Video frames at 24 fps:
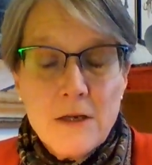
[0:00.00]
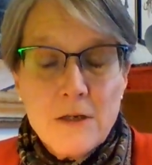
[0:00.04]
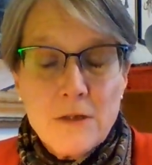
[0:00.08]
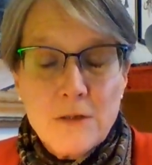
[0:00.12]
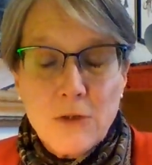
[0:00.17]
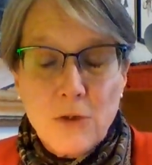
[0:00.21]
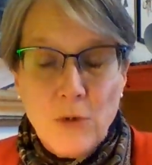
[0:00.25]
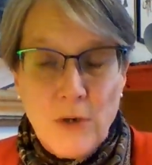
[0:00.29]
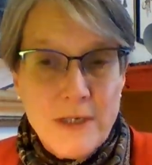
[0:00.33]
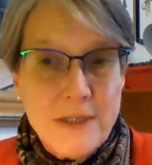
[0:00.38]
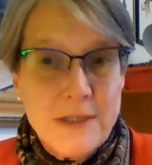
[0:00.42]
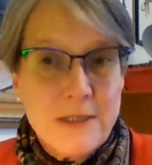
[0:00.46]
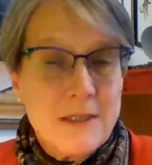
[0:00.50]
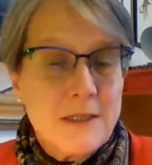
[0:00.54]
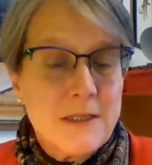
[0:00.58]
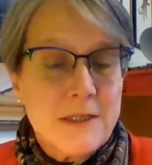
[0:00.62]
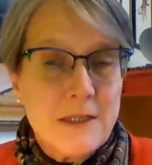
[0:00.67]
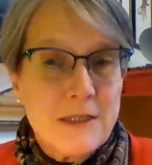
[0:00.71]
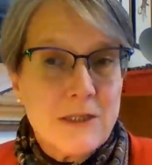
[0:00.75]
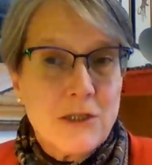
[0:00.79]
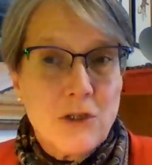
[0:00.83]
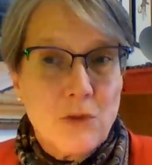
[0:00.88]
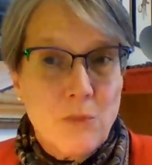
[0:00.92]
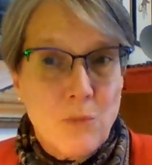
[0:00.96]
crisis
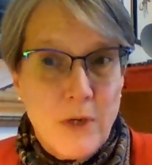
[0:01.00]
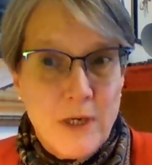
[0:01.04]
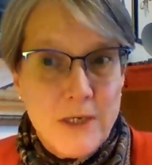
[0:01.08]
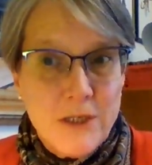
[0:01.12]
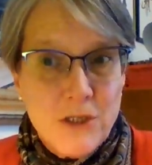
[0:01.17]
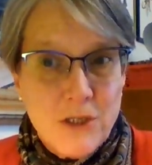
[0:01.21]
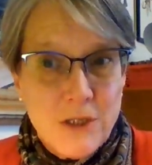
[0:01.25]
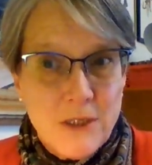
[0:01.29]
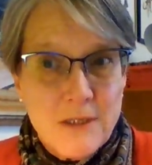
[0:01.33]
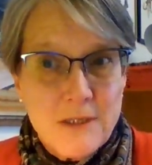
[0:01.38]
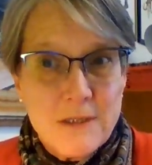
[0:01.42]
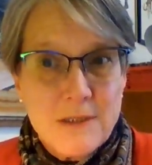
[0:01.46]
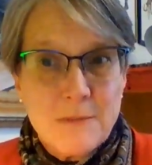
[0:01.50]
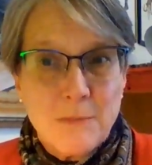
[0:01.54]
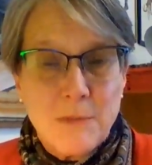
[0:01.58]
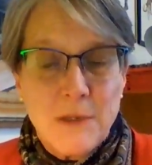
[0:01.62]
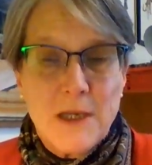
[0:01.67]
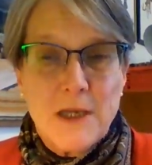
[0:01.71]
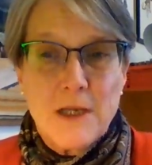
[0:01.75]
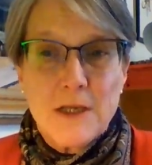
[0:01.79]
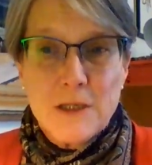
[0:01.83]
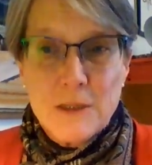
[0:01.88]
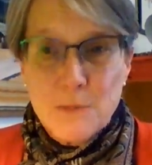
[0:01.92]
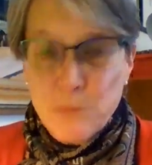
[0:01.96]
situations, being
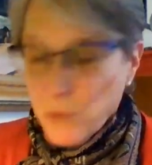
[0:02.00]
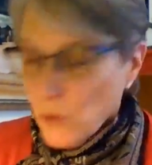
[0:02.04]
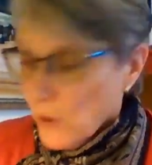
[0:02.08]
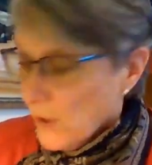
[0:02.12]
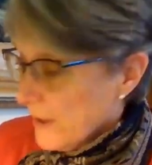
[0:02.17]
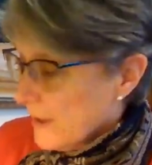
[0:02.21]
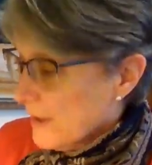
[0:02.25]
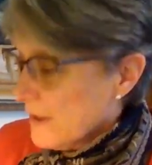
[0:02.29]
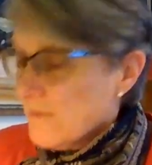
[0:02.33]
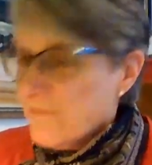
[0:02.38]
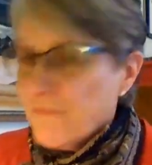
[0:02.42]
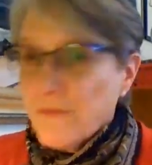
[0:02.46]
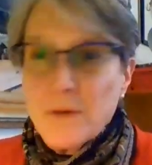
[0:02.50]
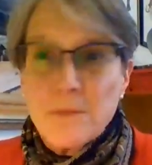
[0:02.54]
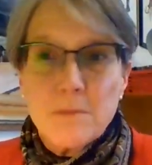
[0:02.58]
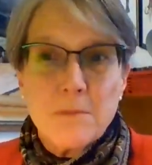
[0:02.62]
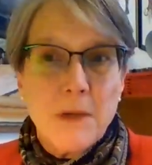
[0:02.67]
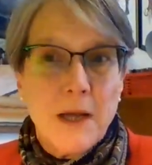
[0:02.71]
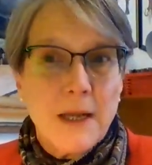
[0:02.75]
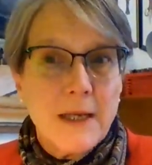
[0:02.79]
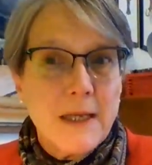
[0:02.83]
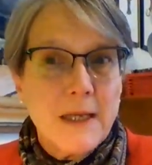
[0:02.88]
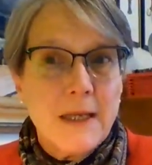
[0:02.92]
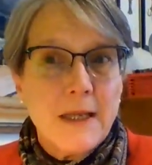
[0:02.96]
exploited for
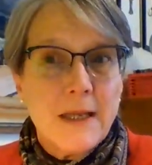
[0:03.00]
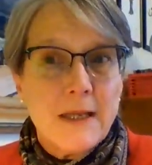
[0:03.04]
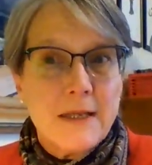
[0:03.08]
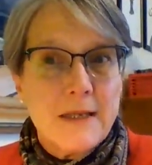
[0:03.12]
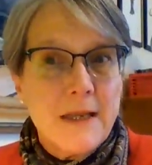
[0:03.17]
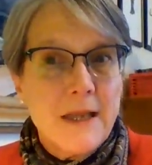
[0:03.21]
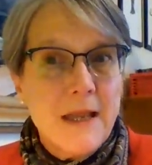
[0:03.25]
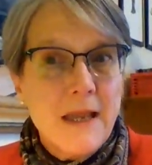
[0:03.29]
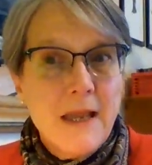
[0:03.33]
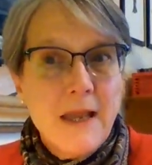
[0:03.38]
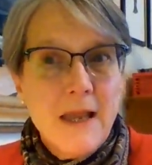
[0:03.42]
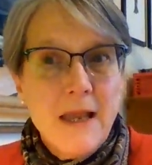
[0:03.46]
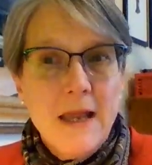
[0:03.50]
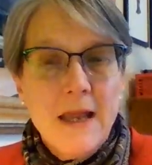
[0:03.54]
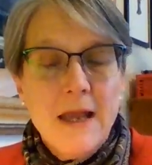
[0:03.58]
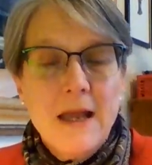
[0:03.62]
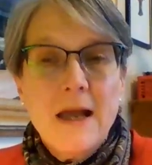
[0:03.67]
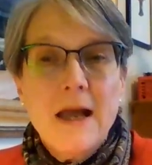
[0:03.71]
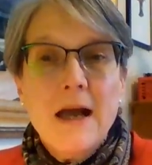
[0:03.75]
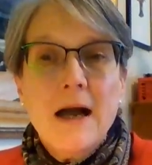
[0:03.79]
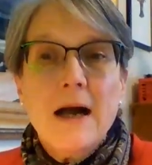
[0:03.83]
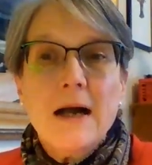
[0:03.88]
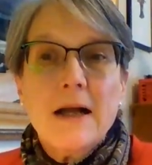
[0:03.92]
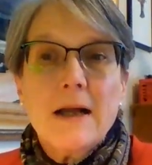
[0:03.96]
money and
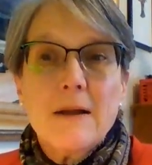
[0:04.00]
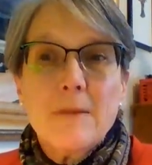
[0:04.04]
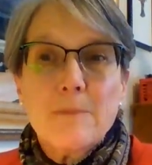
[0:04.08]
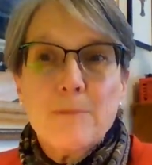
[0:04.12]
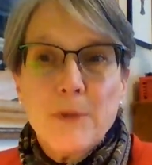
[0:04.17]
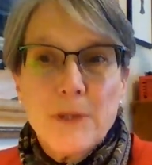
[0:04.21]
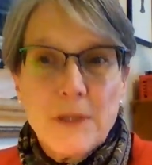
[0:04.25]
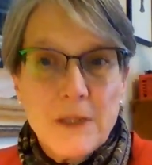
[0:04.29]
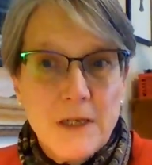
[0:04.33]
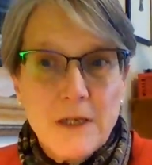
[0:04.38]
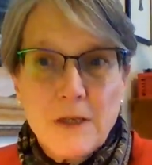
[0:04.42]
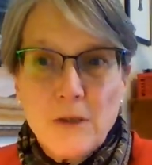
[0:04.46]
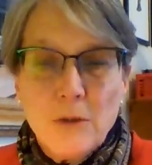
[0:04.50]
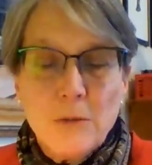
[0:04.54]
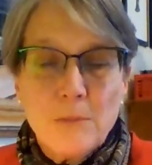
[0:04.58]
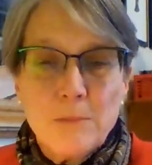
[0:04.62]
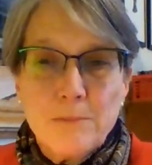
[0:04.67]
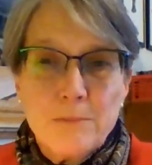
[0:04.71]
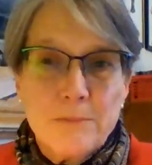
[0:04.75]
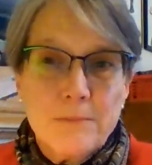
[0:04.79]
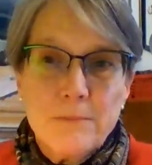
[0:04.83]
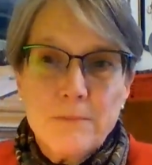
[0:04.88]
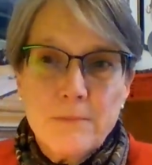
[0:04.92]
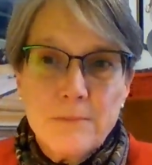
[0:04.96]
political
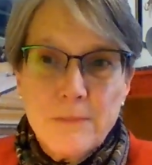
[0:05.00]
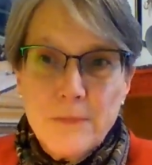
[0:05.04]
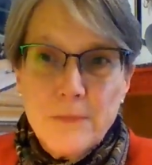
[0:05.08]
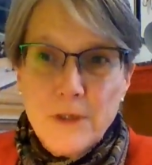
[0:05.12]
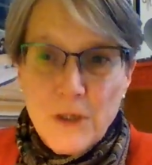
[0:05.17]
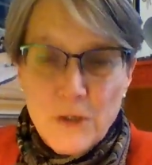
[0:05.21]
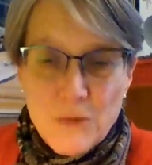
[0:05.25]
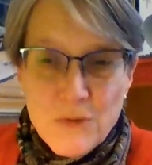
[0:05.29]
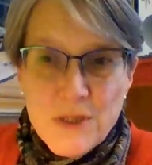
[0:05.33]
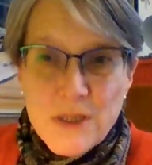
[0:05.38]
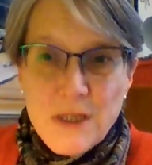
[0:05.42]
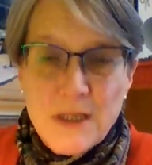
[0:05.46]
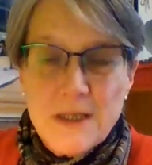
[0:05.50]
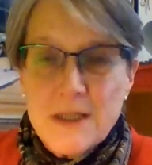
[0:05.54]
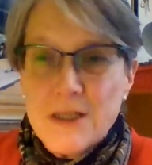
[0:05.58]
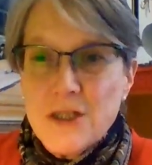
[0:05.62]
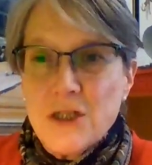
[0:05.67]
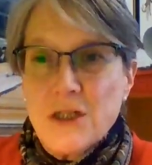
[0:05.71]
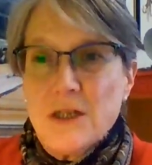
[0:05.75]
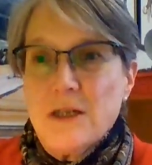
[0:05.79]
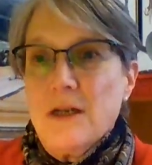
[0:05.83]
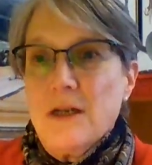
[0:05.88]
usage.